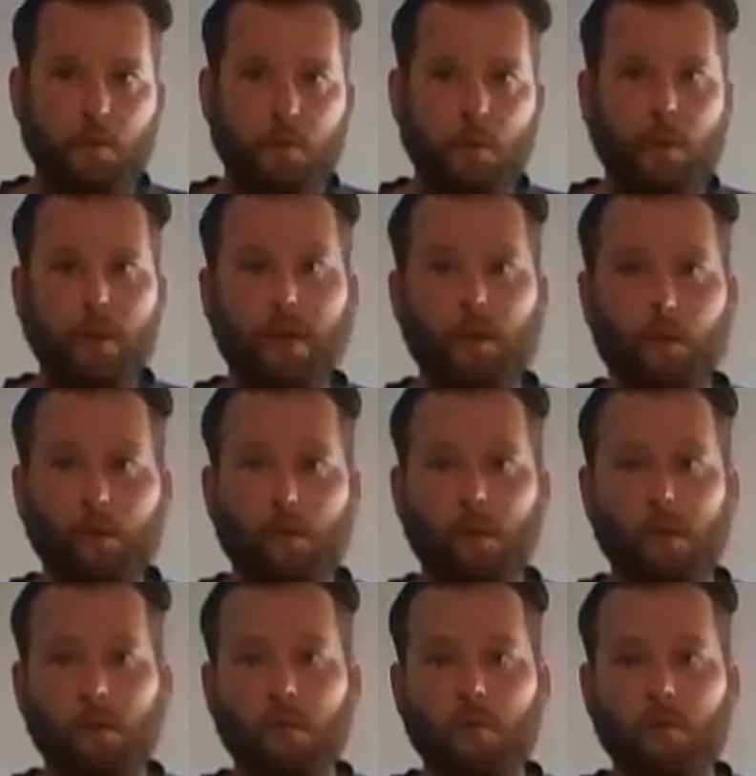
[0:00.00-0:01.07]
really good
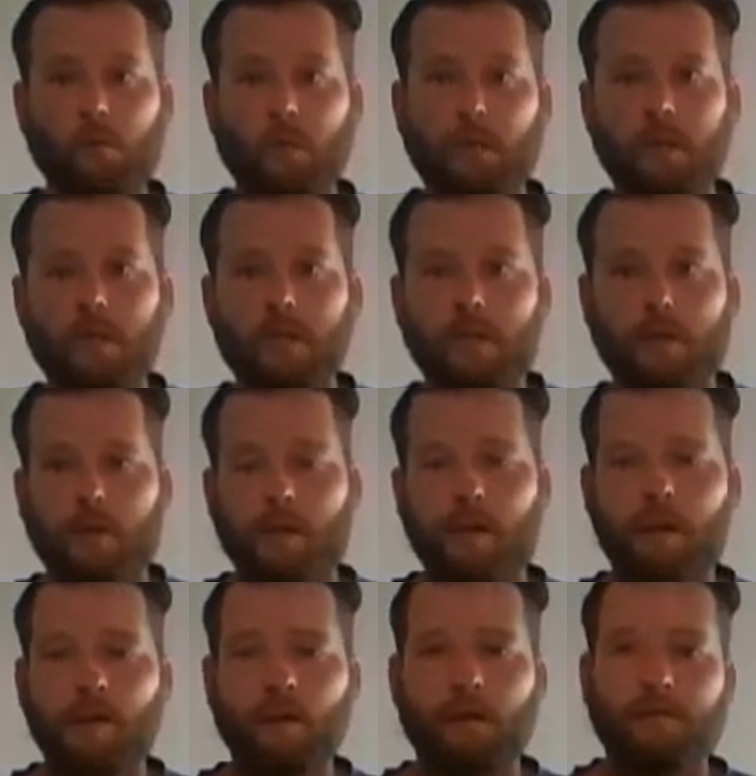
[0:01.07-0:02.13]
release,
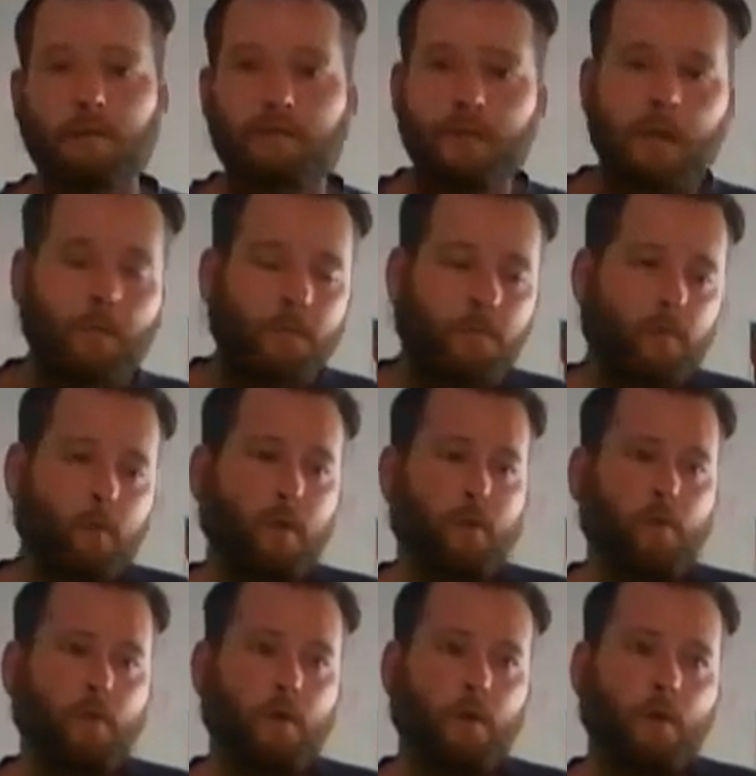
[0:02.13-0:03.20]
and if you've done it before,
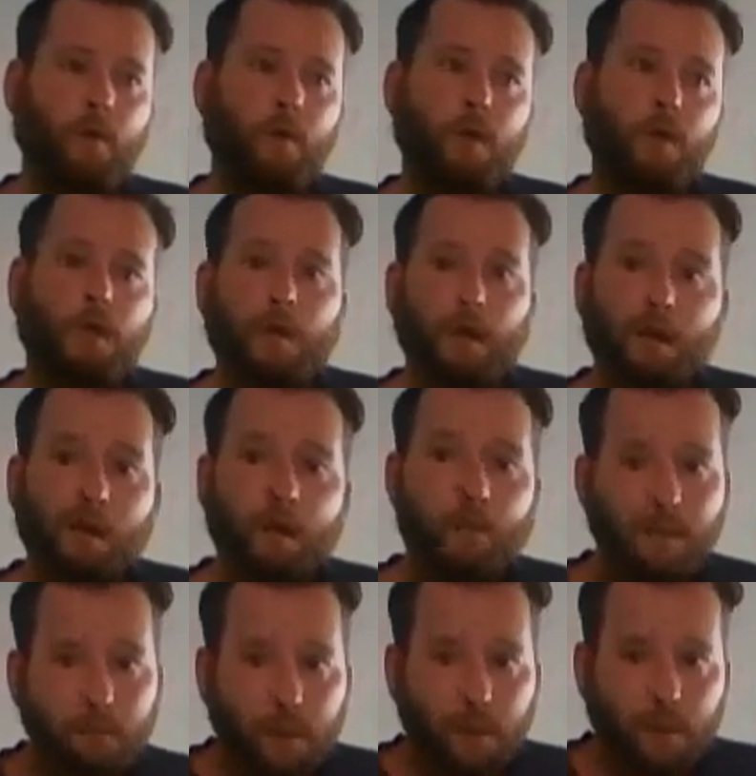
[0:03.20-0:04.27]
you'll know, the
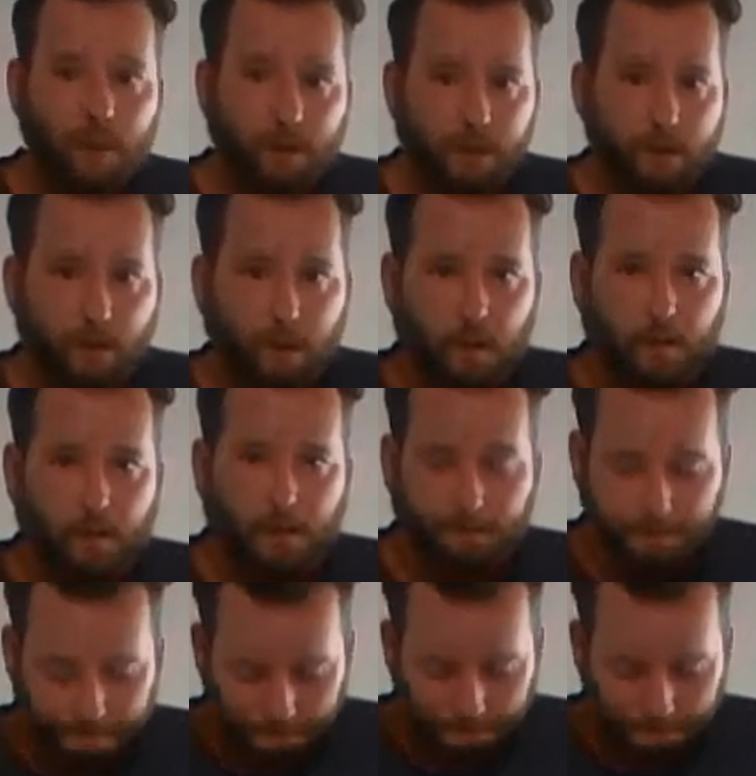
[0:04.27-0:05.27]
best way I can describe it